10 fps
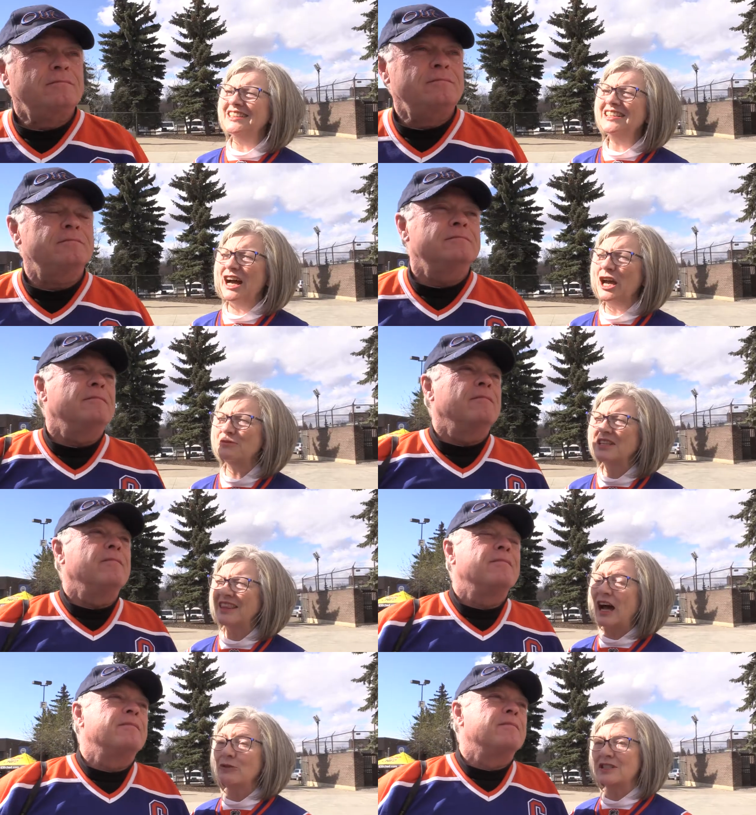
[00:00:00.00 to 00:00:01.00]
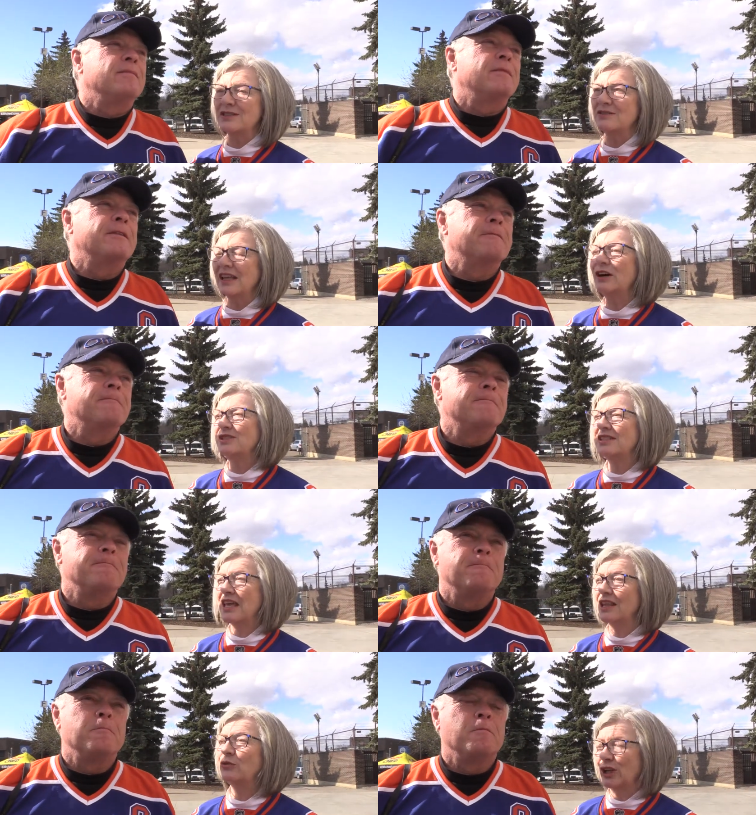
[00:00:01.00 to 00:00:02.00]
Speaker 1: times, and that was that was in
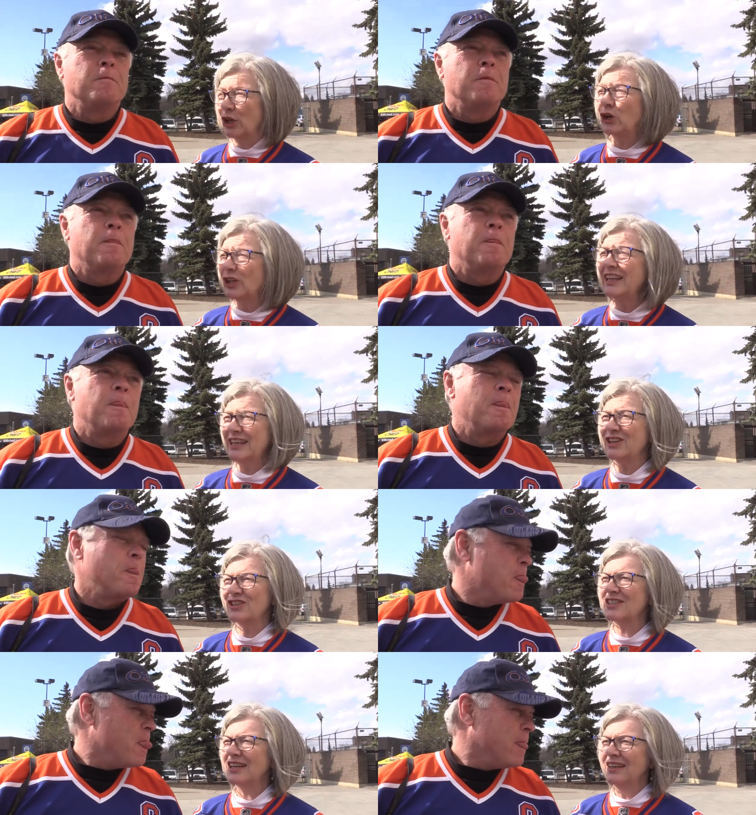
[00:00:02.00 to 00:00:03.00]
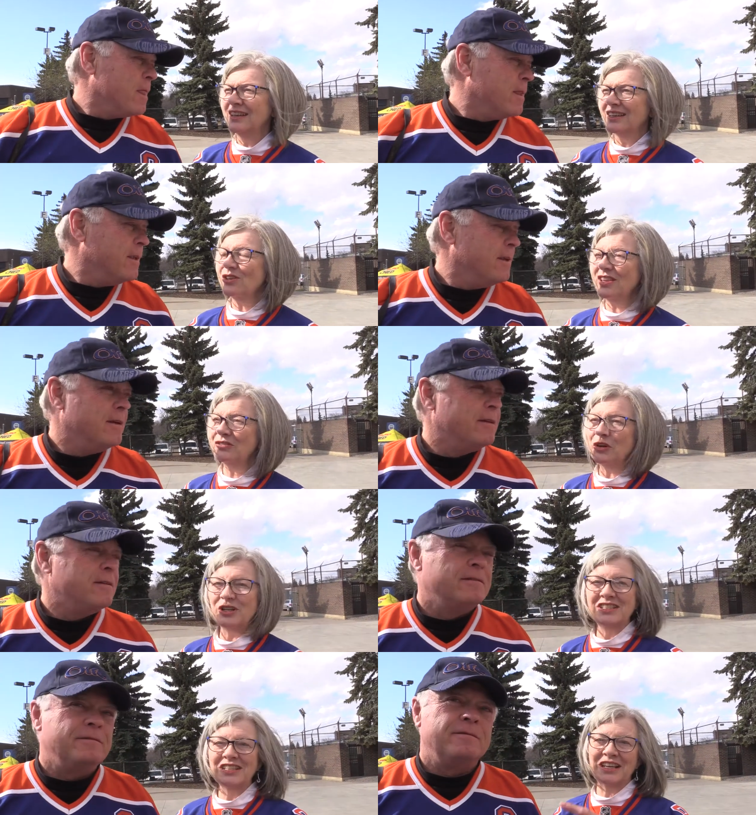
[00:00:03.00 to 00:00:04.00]
the really early years. So then, of course,
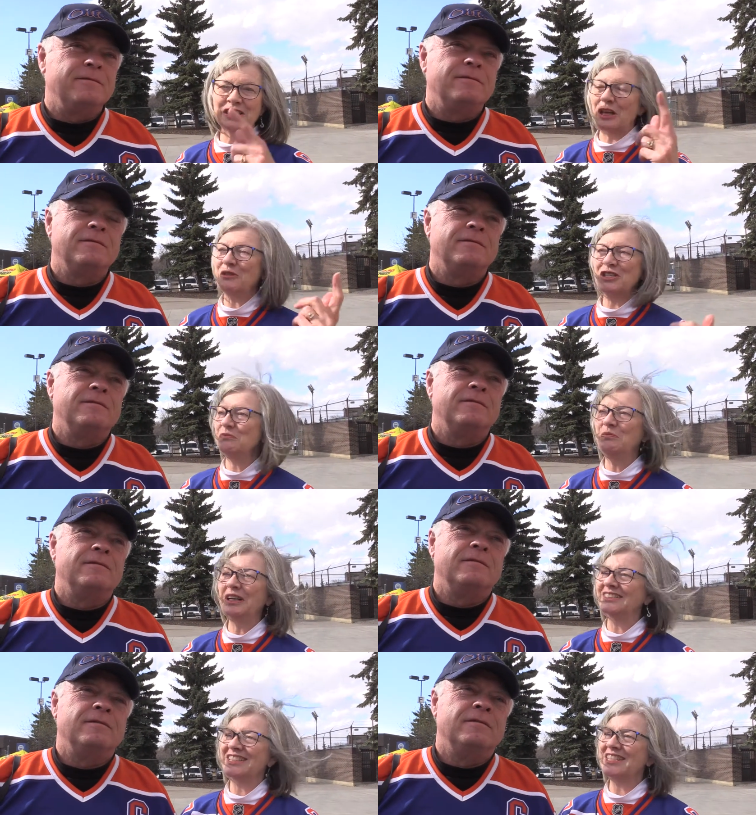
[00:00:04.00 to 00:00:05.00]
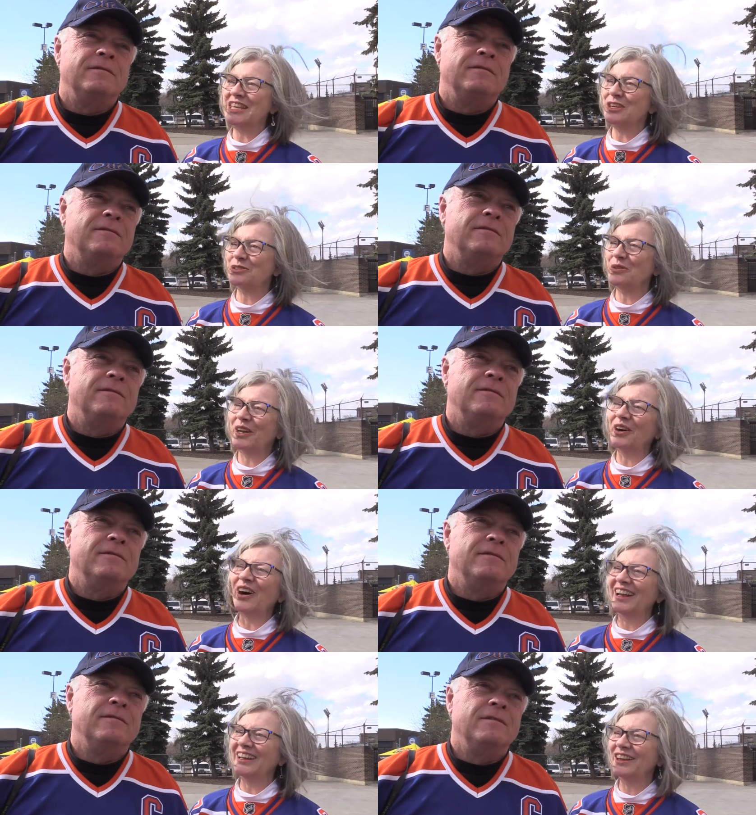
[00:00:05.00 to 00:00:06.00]
the excitement just built as the years went
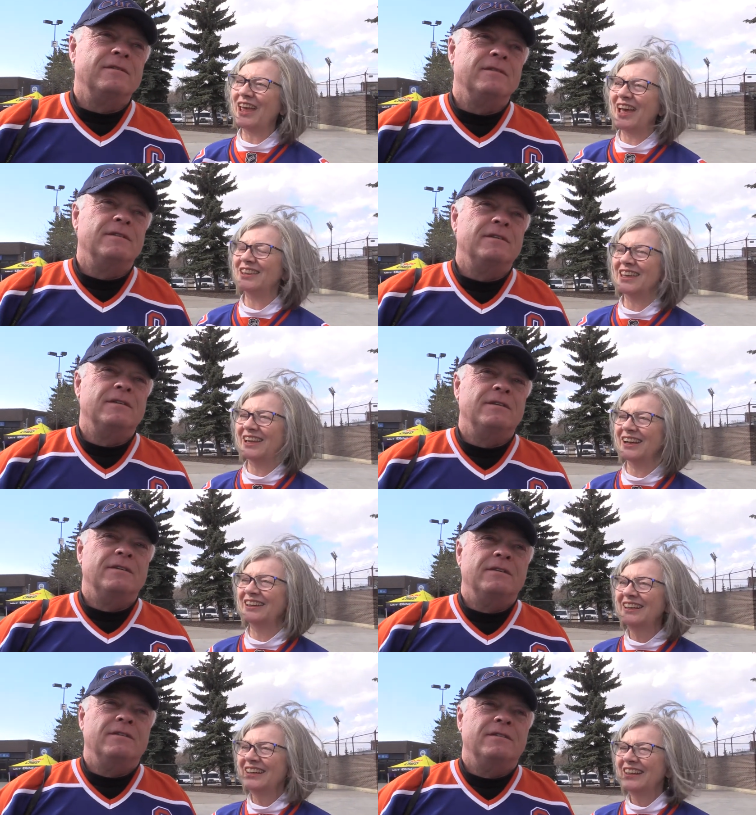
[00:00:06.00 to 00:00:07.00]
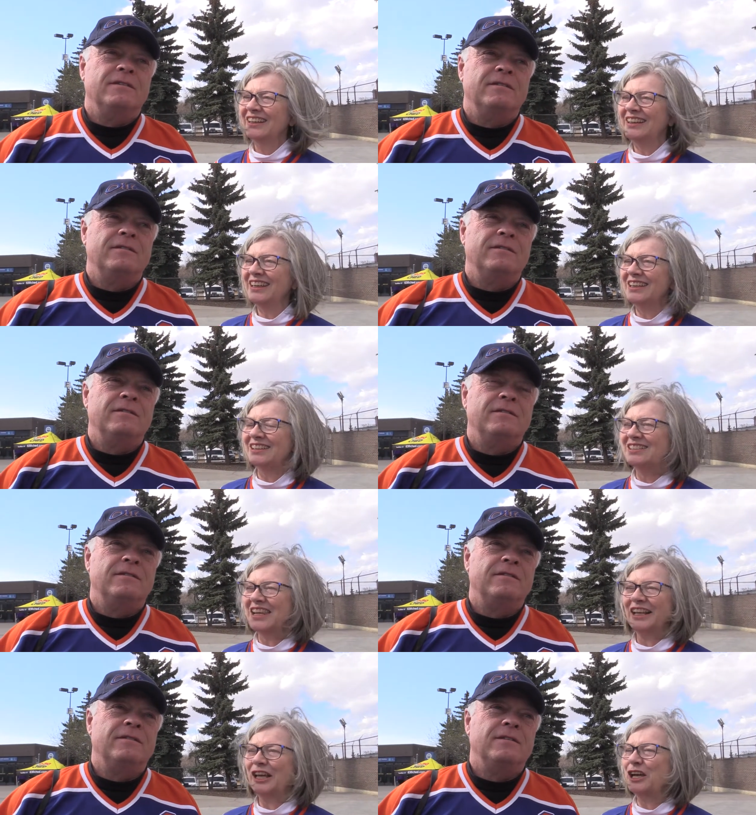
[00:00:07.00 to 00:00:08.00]
on, and, and the uh, the
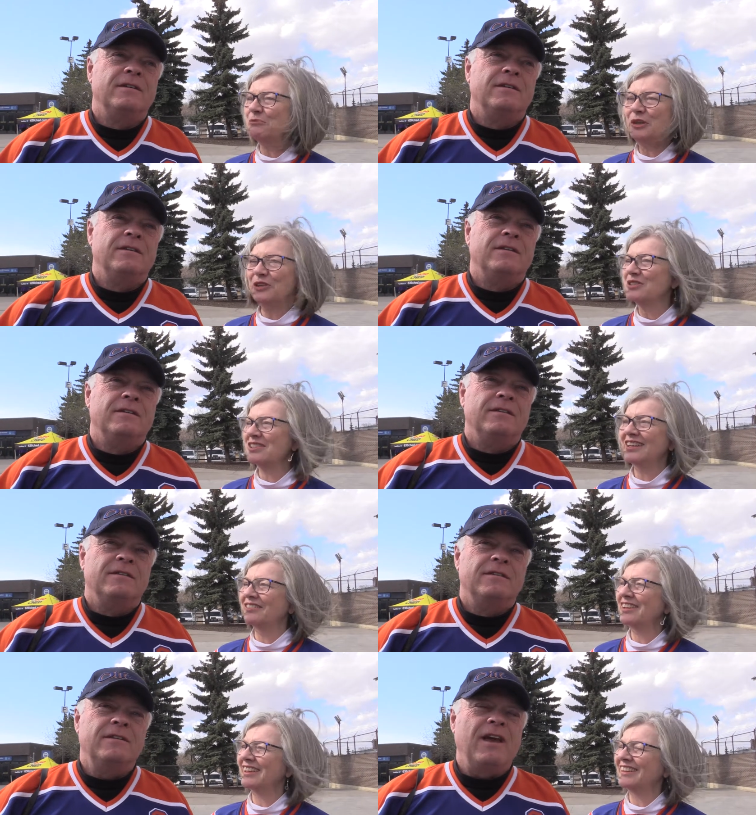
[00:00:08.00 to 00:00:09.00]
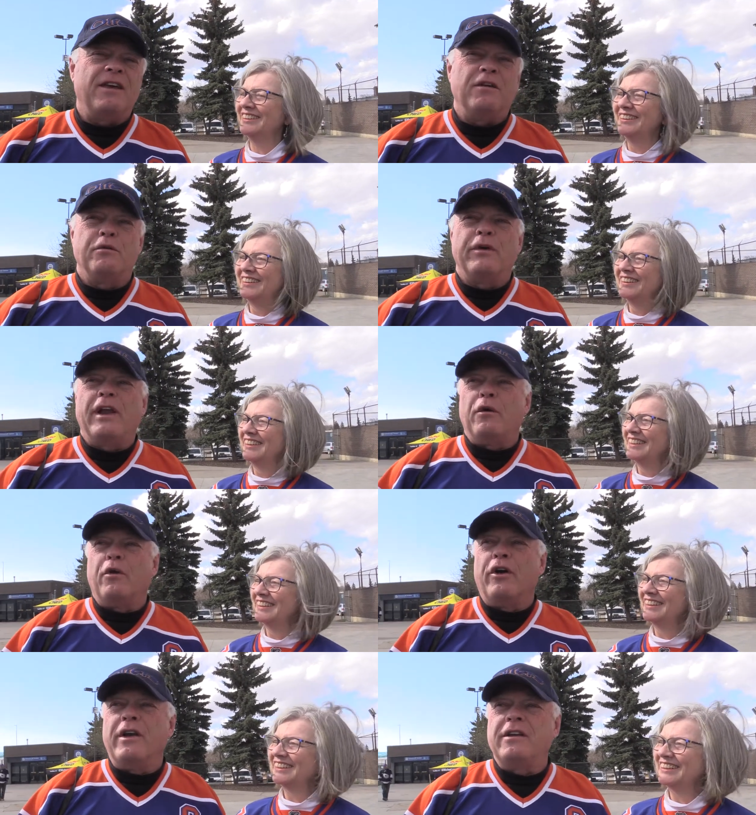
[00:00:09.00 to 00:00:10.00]
Stanley Cup years and everything. Yeah, you really
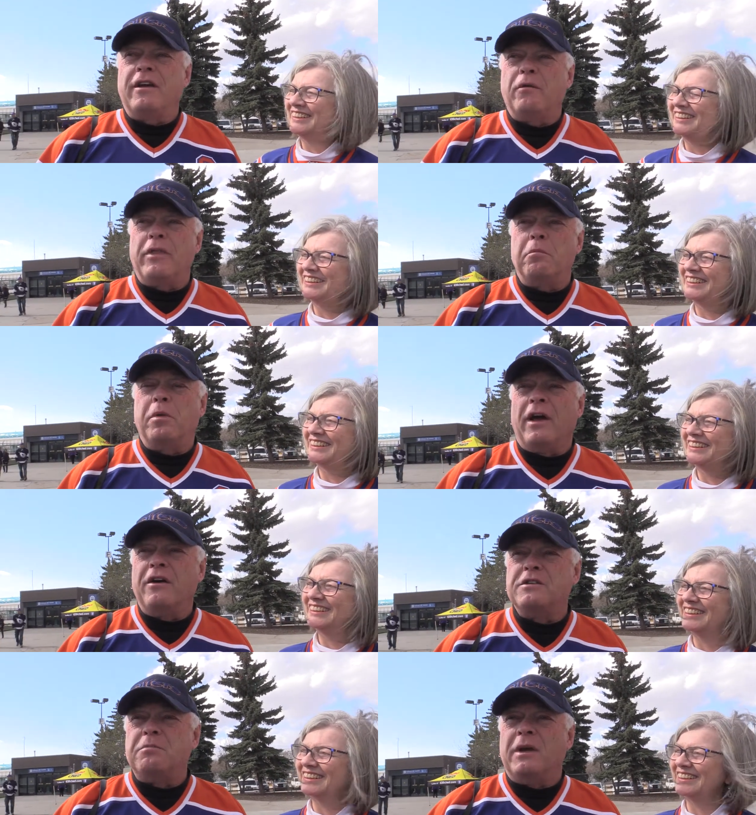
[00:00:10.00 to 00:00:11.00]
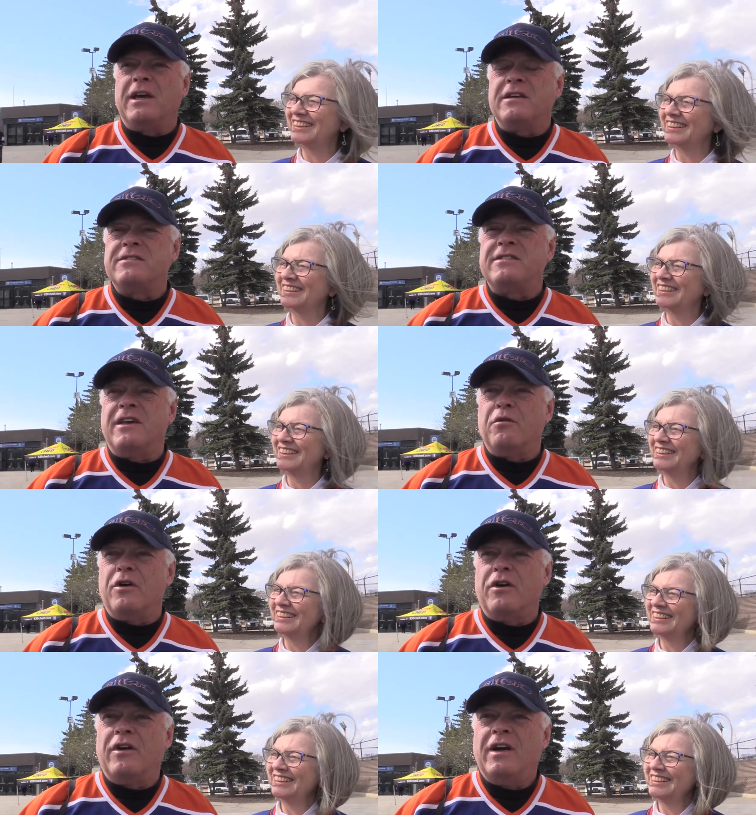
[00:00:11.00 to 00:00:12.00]
were into it with the players because they
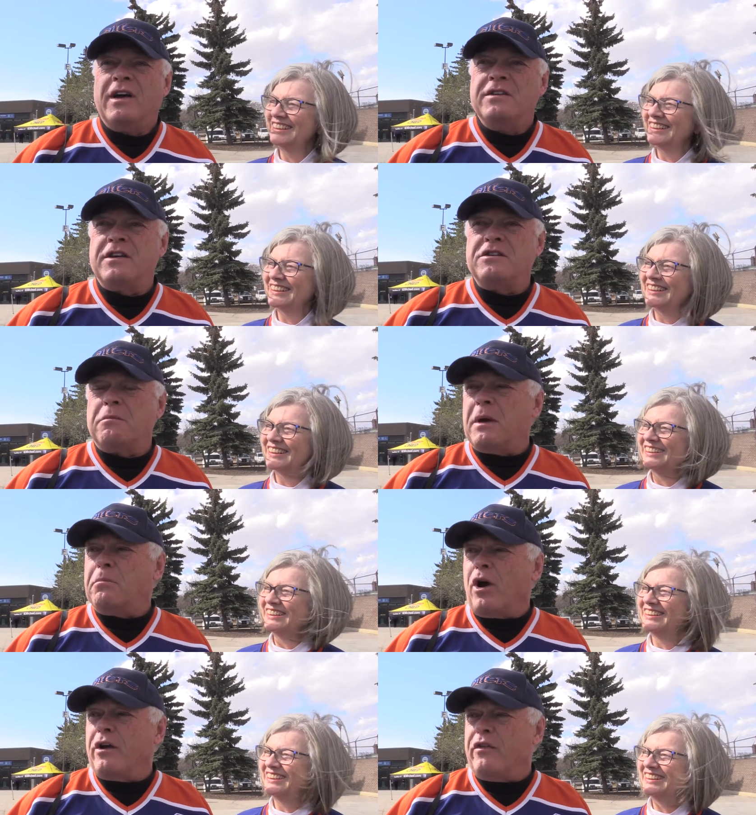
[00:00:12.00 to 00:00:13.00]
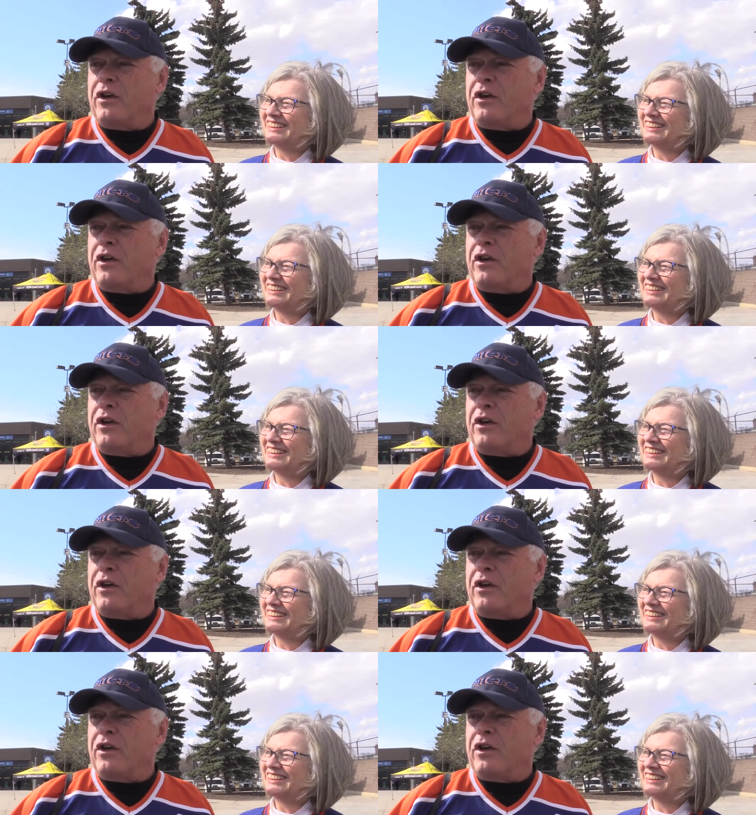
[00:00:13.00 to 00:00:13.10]
were such a big part of the